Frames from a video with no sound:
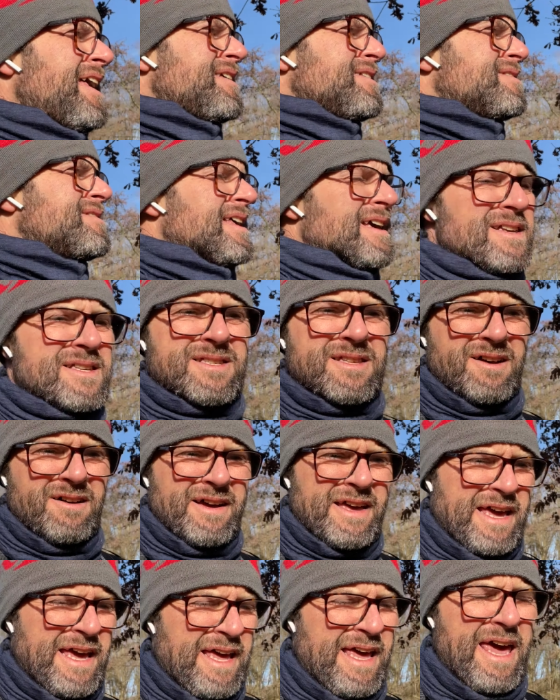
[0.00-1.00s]

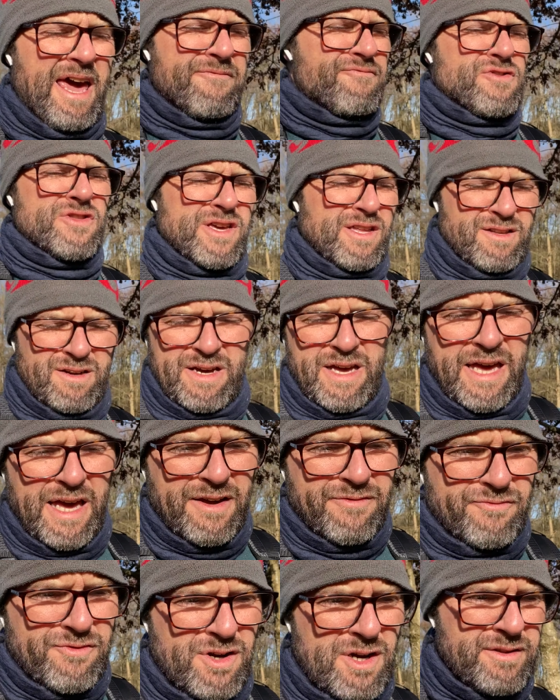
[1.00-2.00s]
everything that I
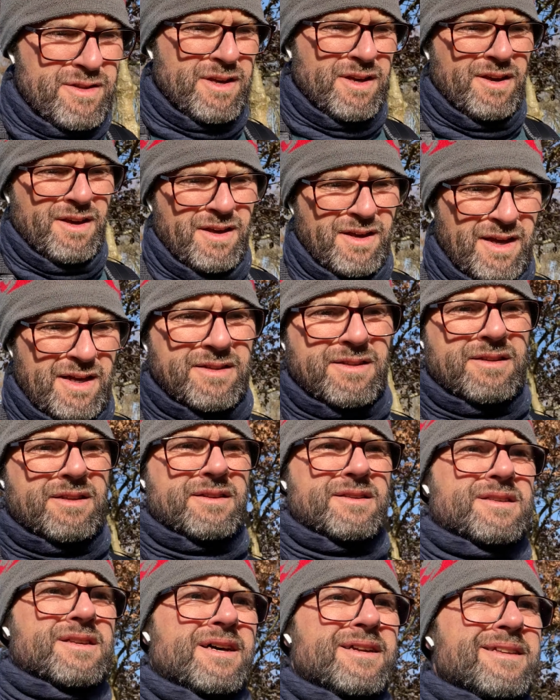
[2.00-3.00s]
have rather under the
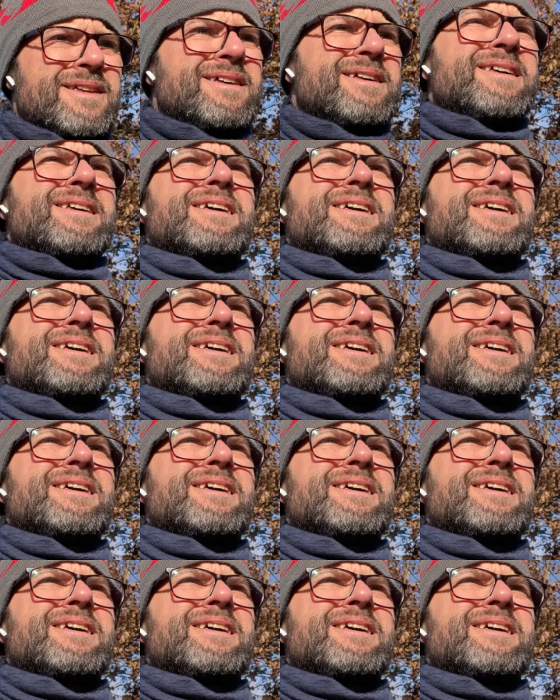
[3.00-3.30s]
sun.